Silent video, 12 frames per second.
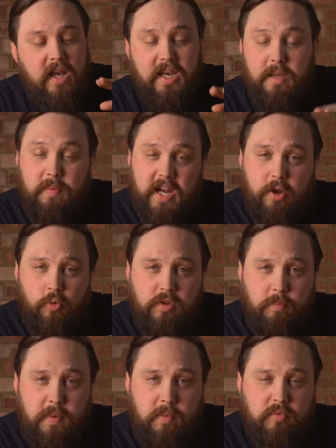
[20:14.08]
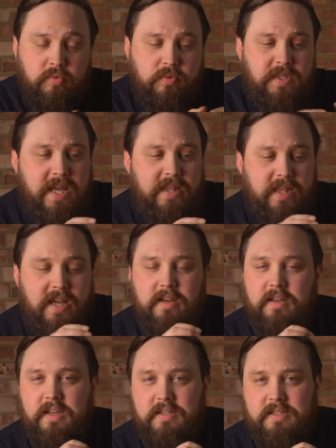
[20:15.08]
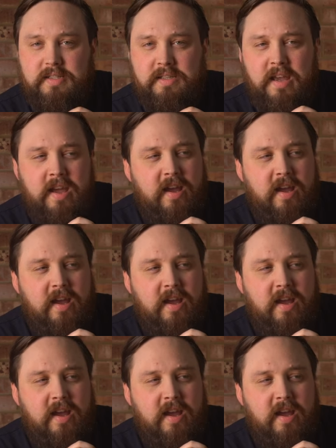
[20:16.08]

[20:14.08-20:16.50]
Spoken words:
eliminate all the bubbles, and then it